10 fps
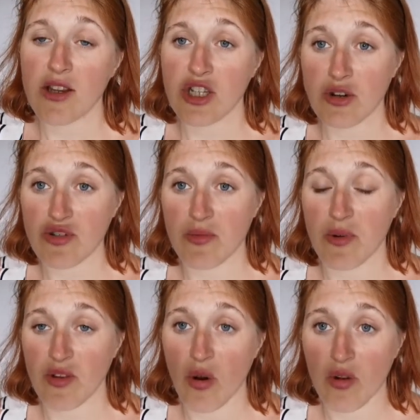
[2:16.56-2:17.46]

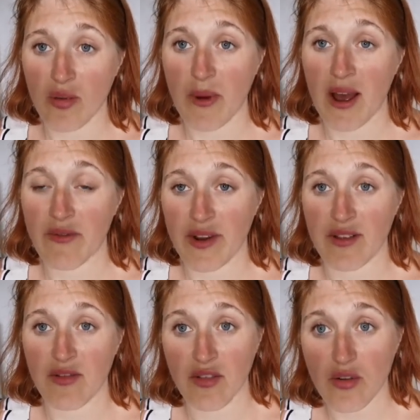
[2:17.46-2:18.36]
children were taught about
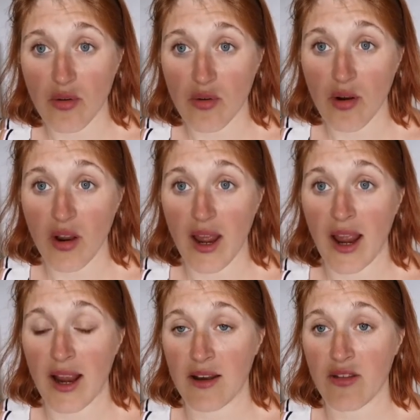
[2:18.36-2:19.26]
this in school
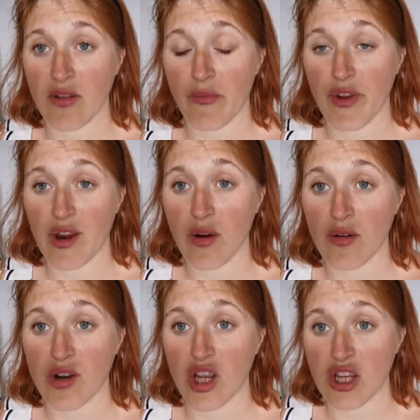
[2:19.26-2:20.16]
in something
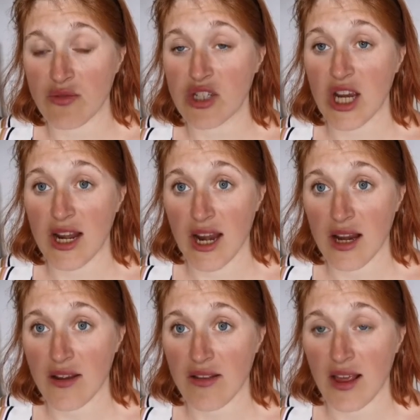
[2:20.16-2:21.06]
called
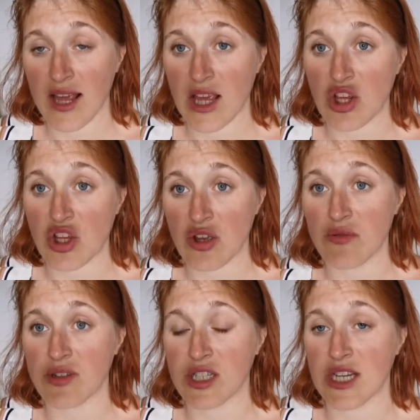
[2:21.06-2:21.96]
eugenics,
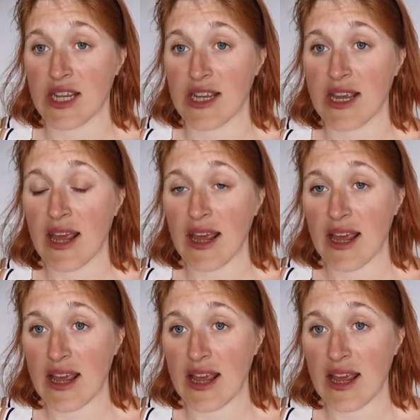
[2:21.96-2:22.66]
Eugenics.